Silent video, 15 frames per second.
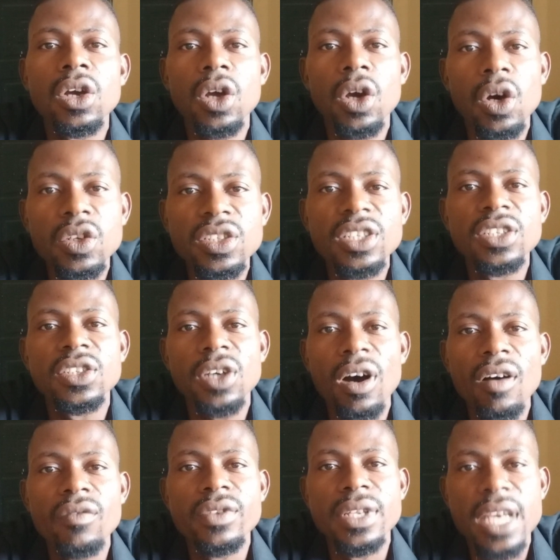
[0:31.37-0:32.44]
causes
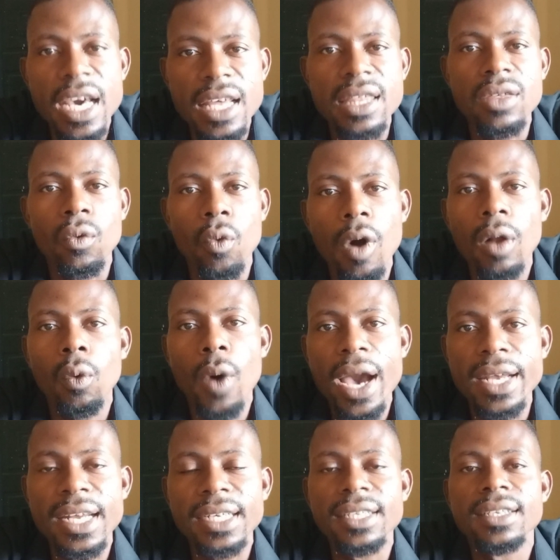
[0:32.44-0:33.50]
of death worldwide.